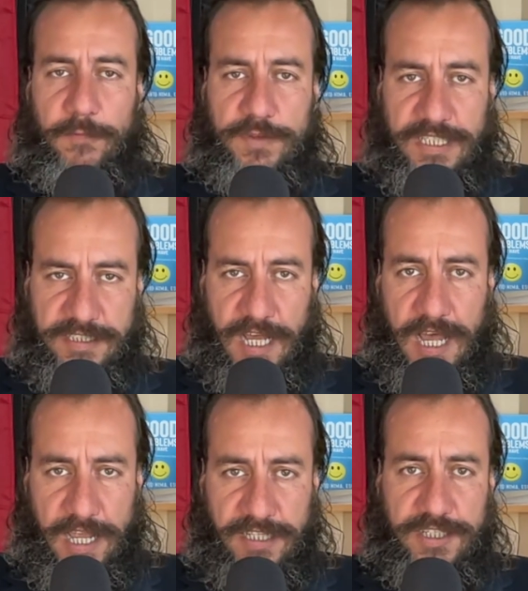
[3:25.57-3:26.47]

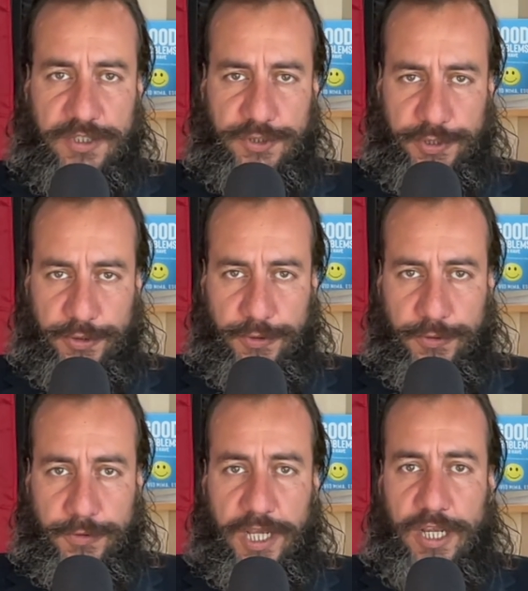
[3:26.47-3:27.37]
designed
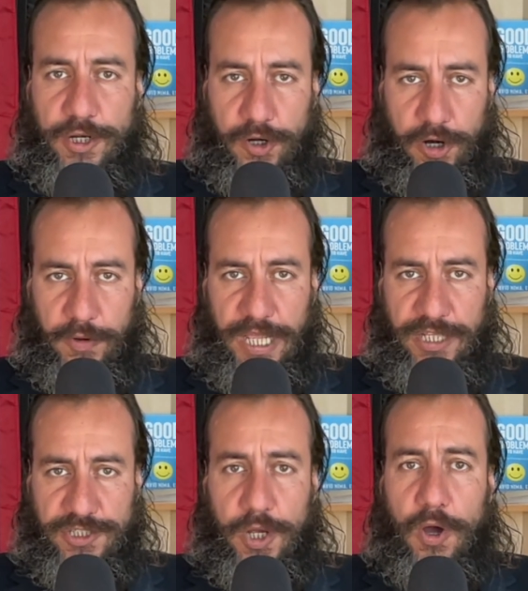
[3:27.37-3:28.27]
to
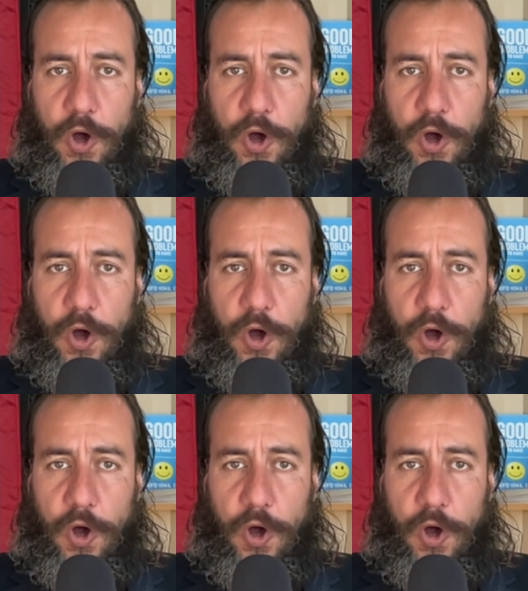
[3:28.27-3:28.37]
encourage